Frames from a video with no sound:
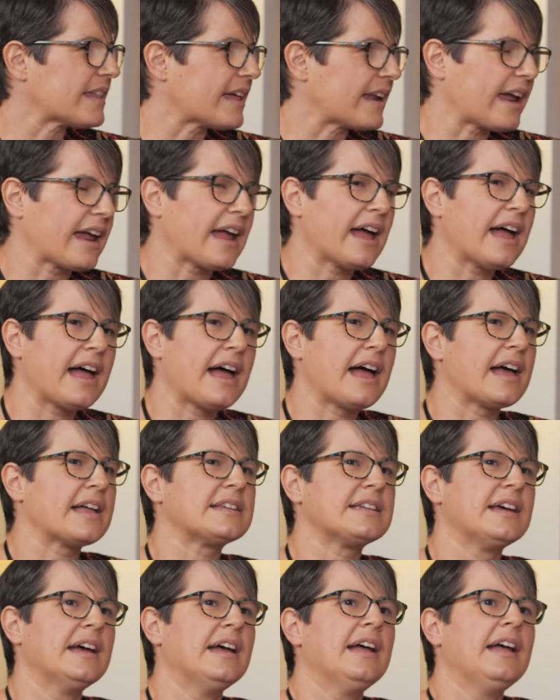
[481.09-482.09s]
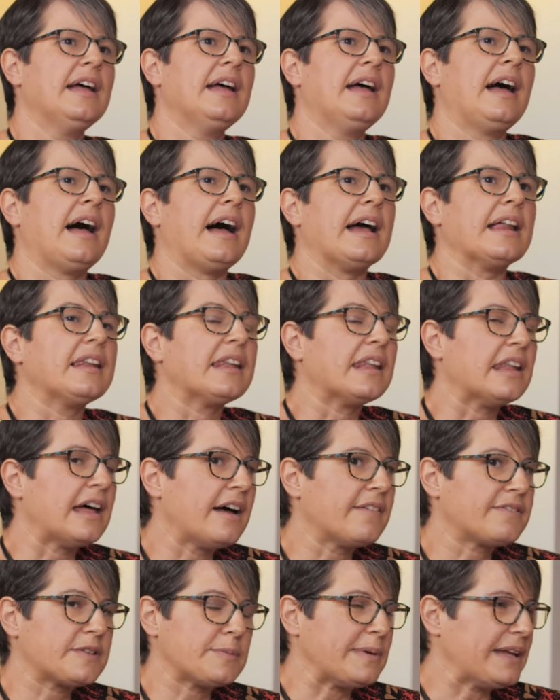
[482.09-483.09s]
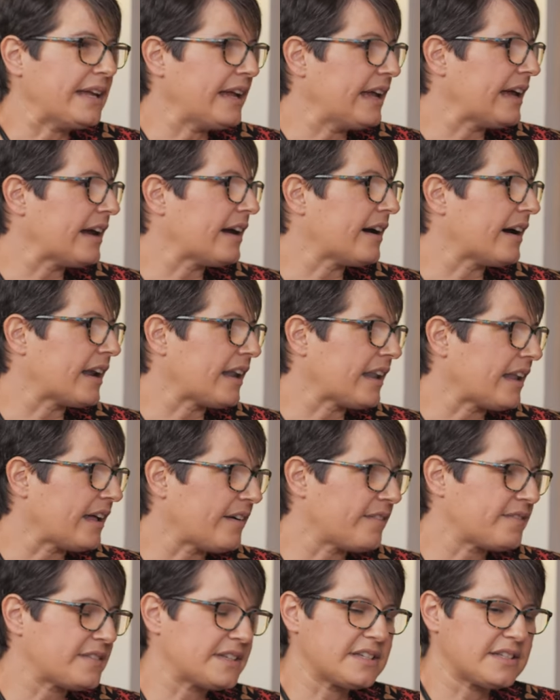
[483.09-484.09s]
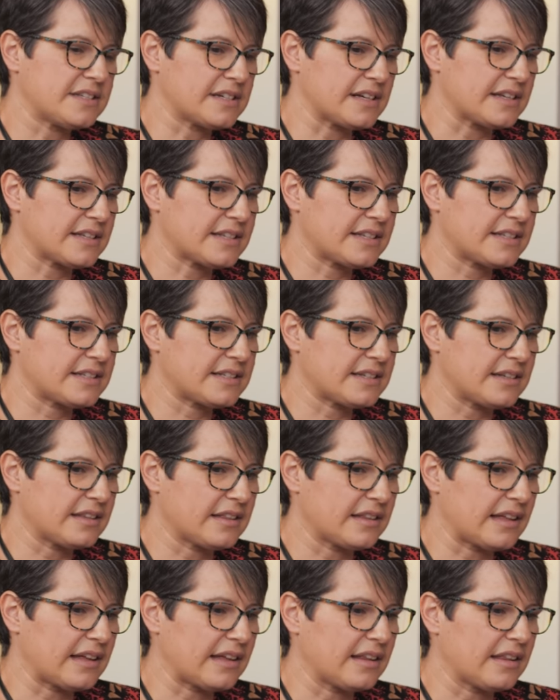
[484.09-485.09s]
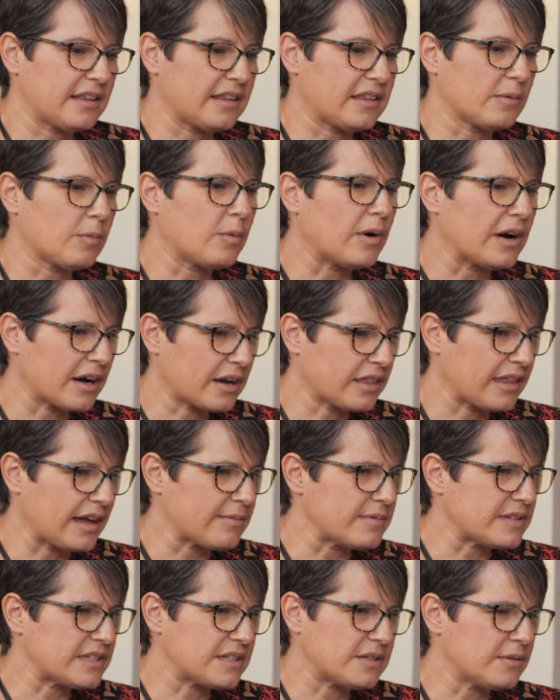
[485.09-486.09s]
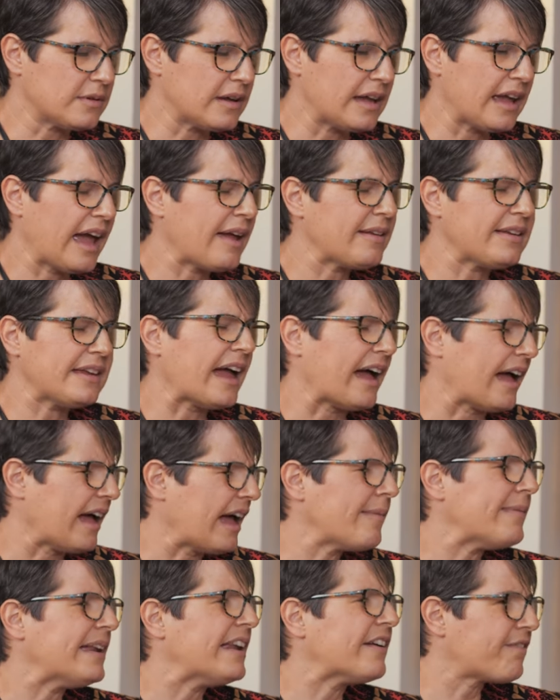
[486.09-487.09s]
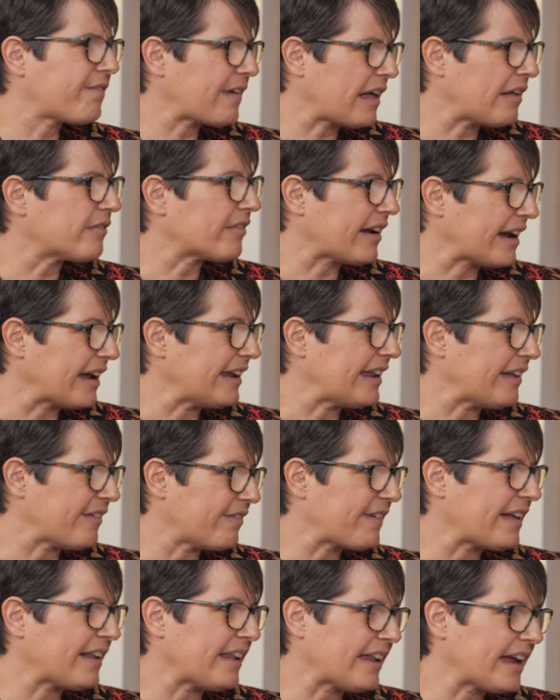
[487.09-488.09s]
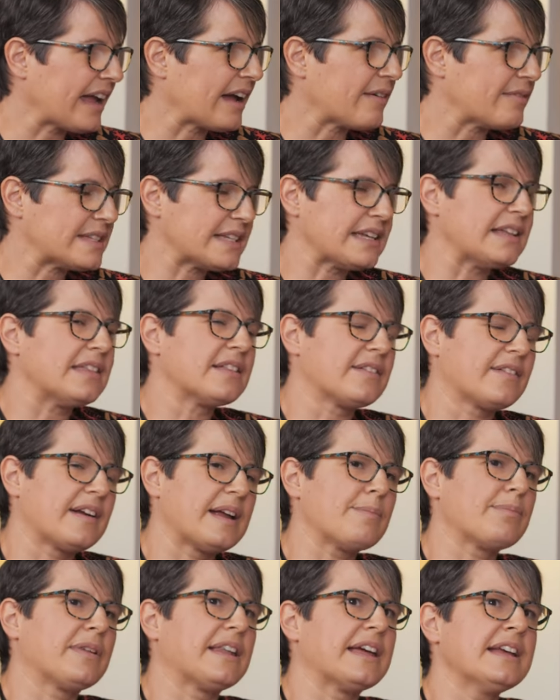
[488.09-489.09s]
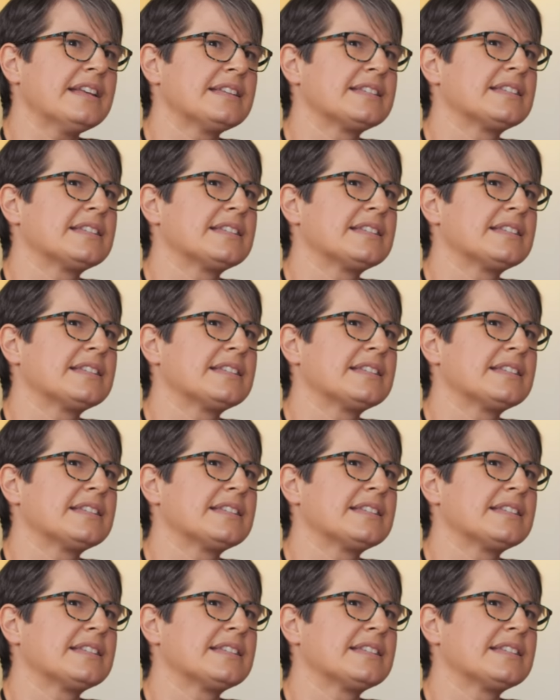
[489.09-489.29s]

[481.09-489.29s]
that I mm-hmm. had. Mm-hmm. I loved being here. I loved just the work that I was doing. I, yeah, I mean, it felt right. It felt like I mm. was in the mm. right place.